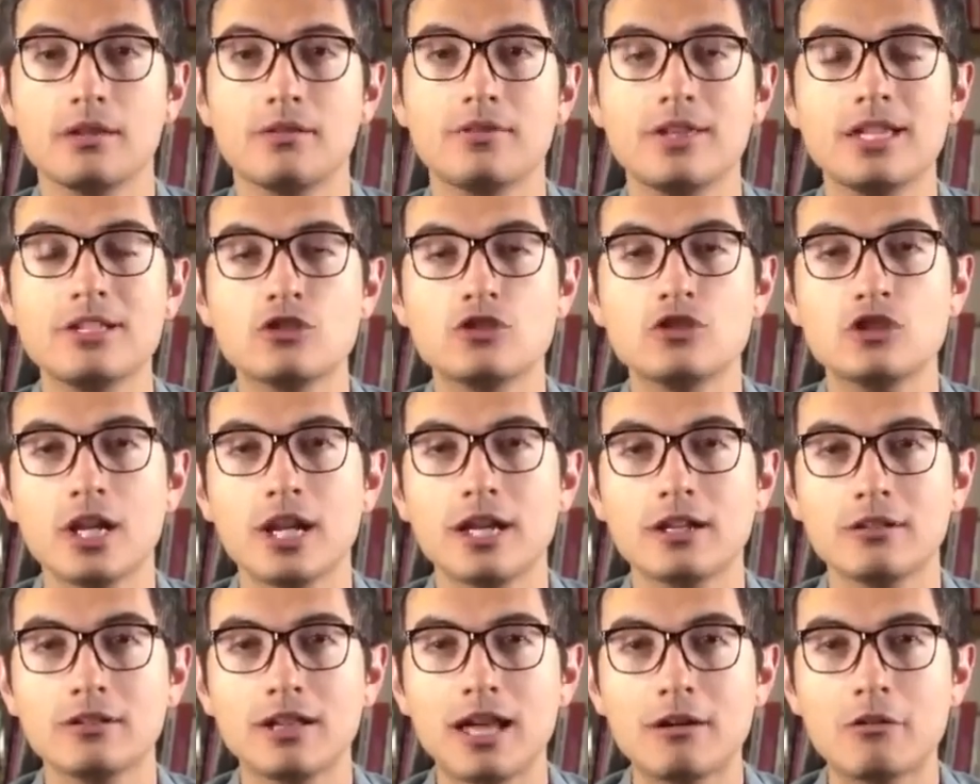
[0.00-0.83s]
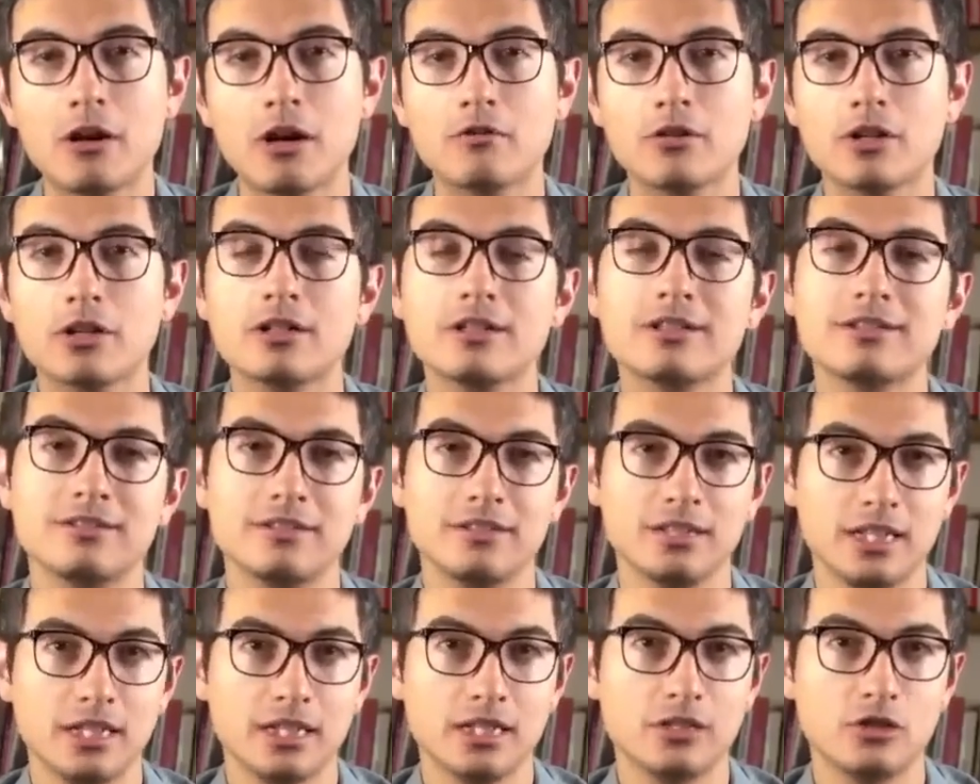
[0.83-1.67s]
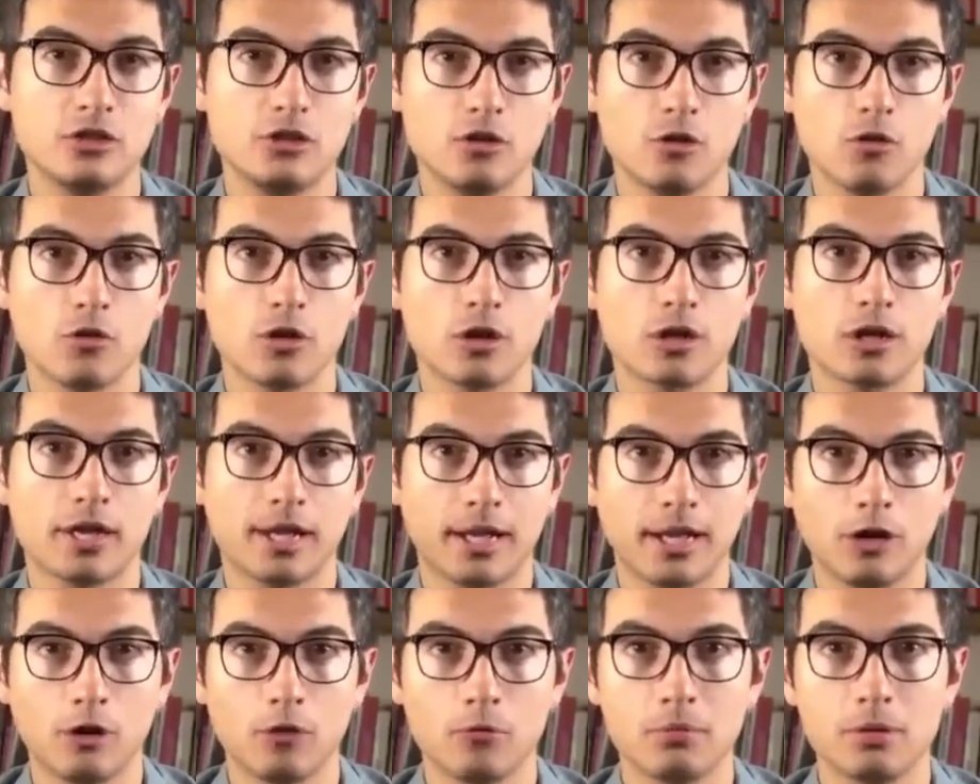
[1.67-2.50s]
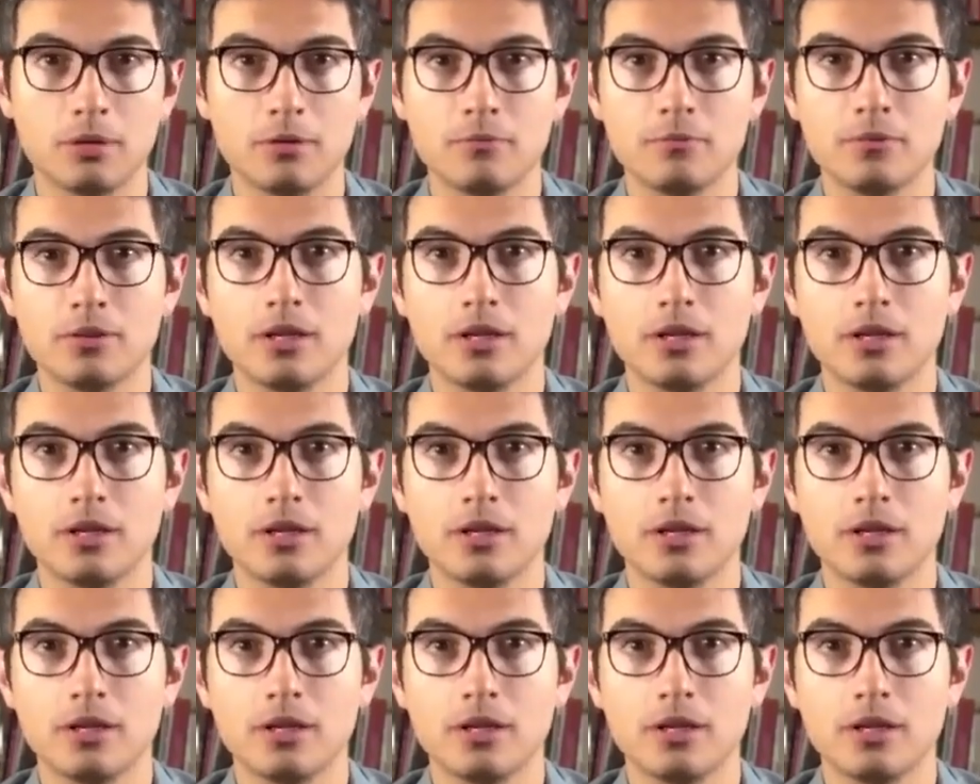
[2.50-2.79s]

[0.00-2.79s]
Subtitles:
This channel, however, needs your help.